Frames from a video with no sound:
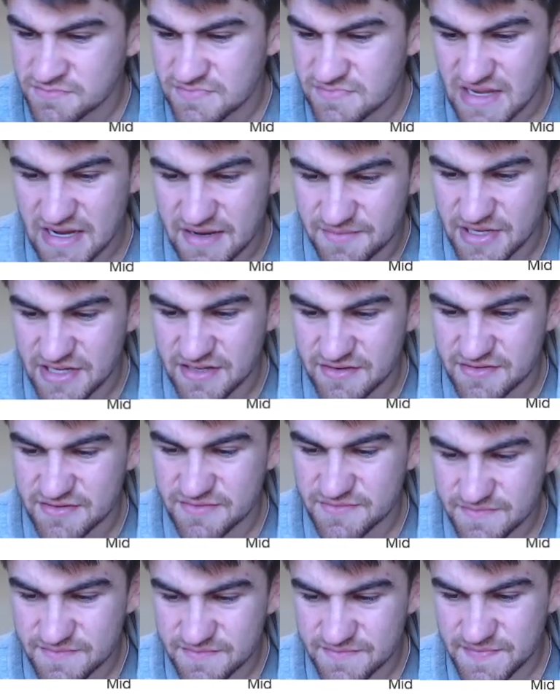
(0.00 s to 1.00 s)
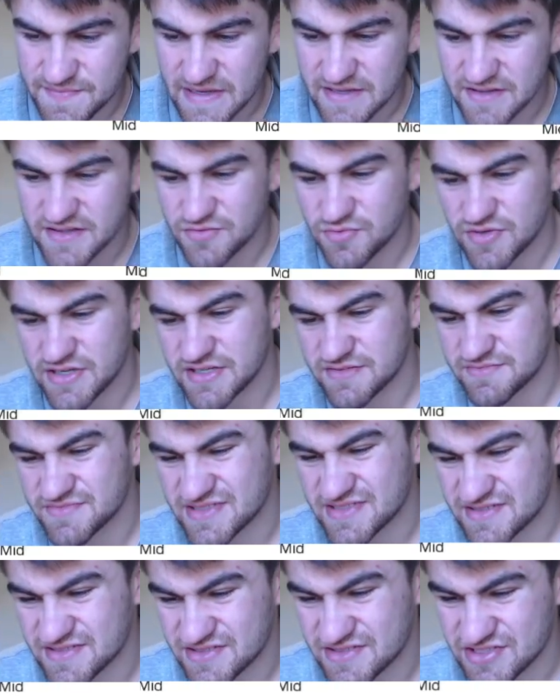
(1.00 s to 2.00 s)
I mean, Bailey
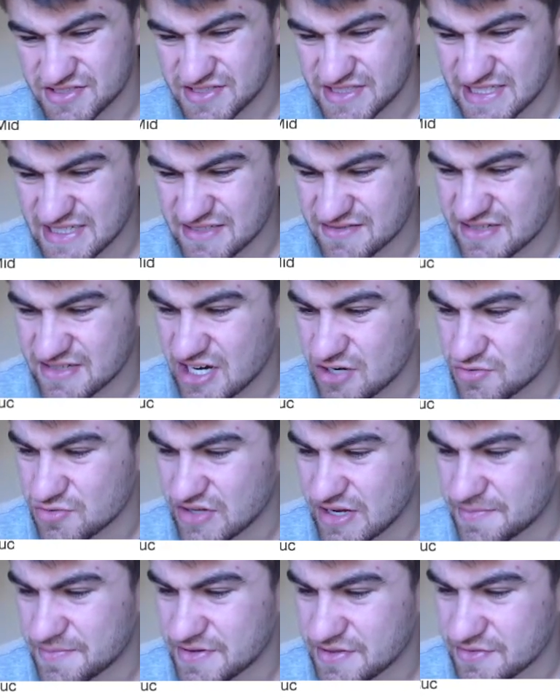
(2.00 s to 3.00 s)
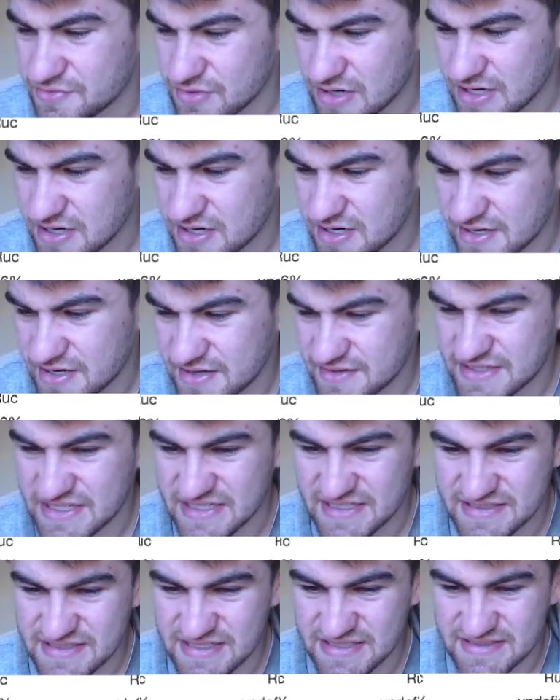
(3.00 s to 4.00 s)
Williams just didn't hold up in the ruck, it
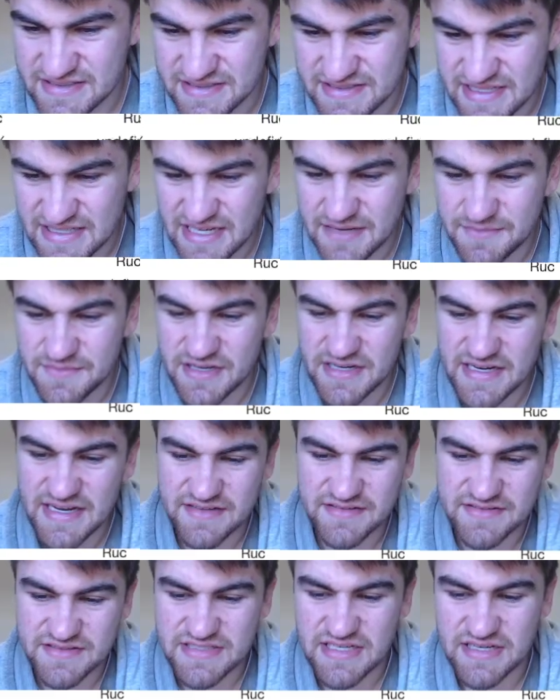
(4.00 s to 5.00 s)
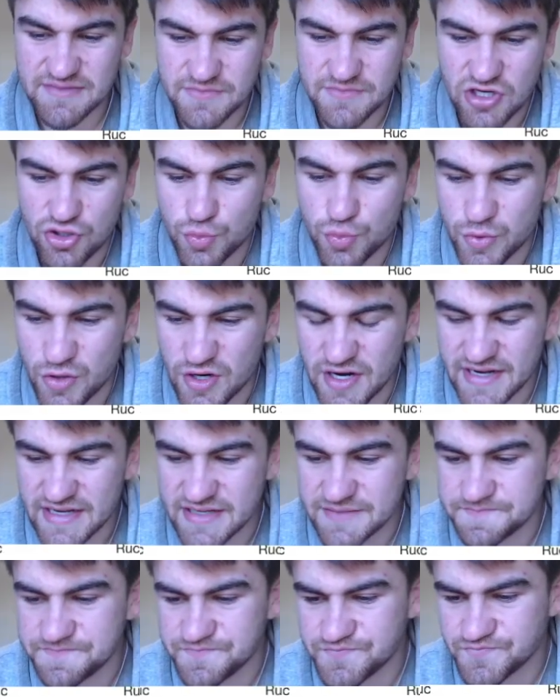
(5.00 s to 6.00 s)
doesn't seem, against
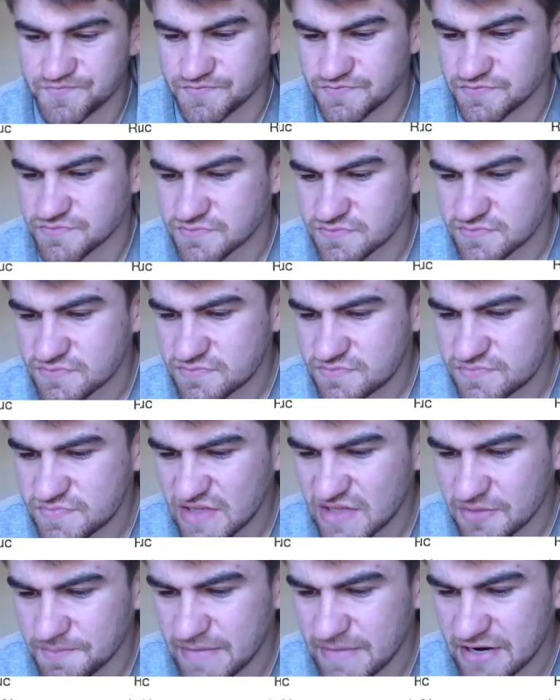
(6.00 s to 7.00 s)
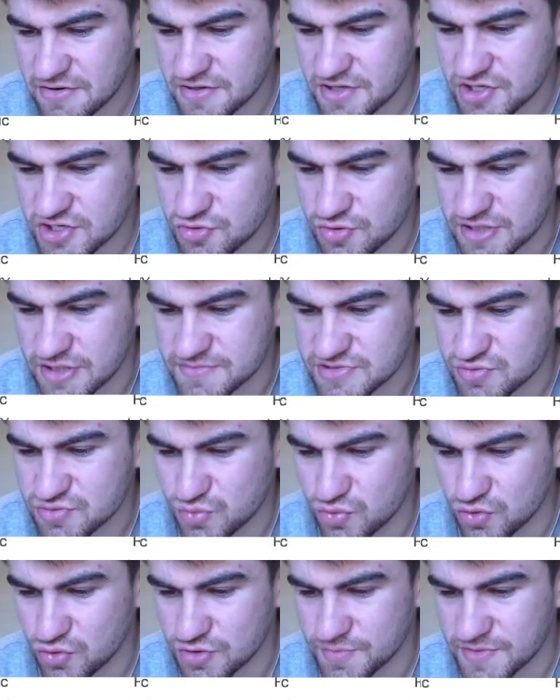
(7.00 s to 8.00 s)
O'Brien, Marek, Cripps,
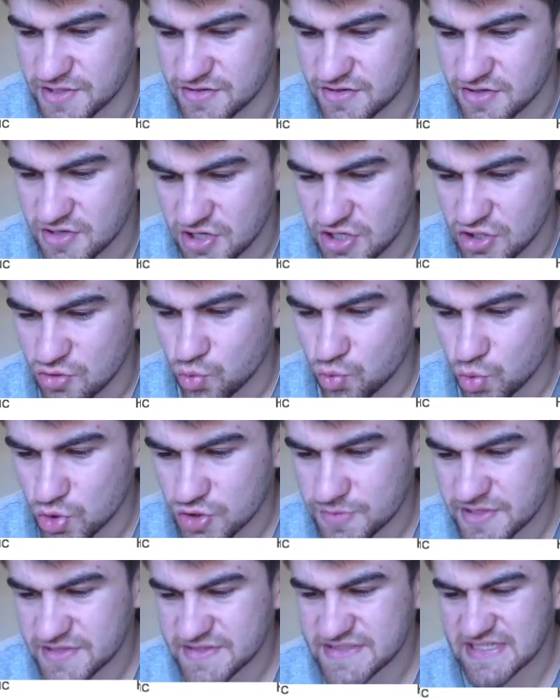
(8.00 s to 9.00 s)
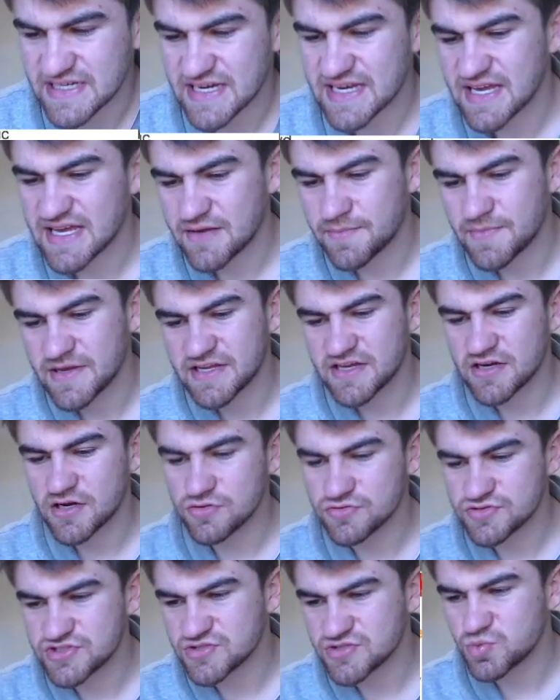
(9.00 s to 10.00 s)
Waterman. Waterman didn't kick many
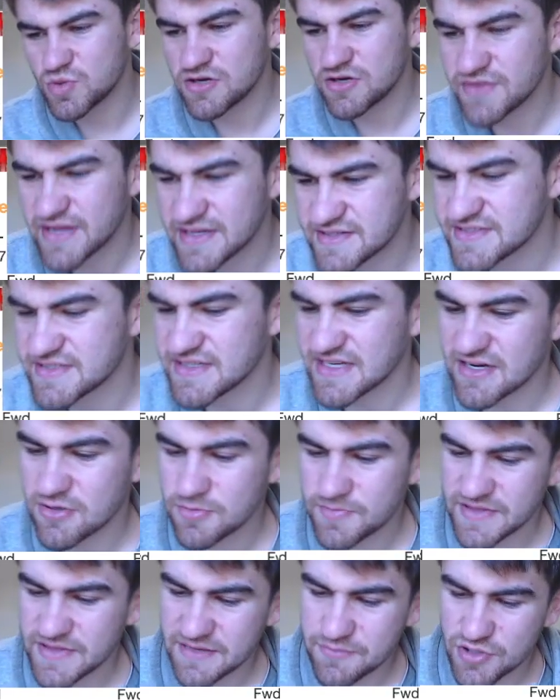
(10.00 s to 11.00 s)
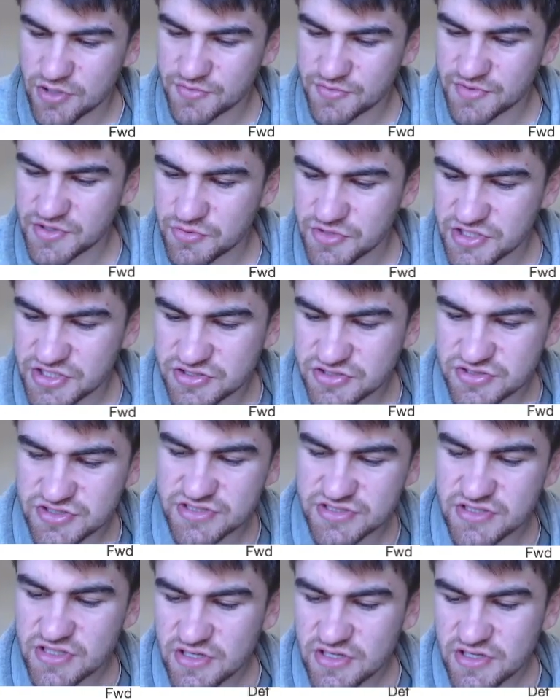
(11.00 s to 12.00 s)
goals as well. That didn't help, and they probably were used...